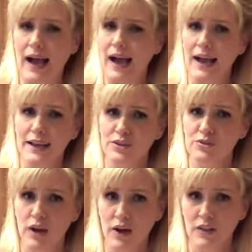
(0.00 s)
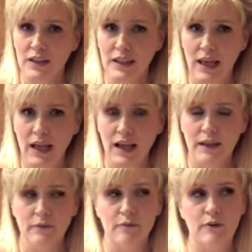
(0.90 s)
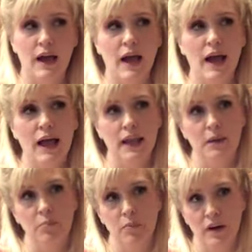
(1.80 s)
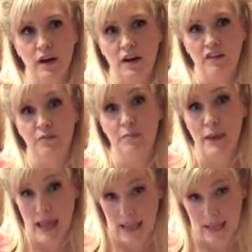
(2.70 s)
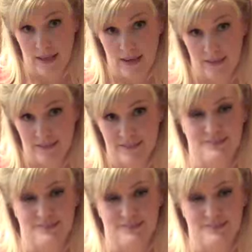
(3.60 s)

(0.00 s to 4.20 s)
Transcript: I draw the line right above bacon.